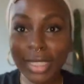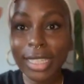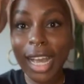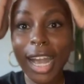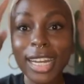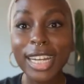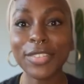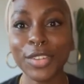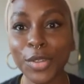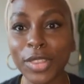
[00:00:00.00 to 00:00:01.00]
see, I didn't
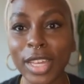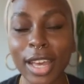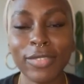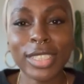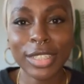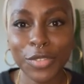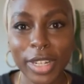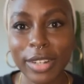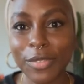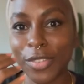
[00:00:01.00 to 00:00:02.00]
even know that they have
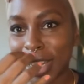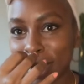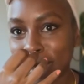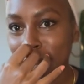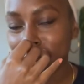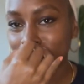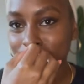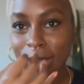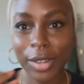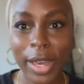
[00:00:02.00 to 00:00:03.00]
different video
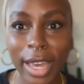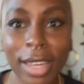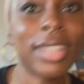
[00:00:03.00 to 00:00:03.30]
settings, okay?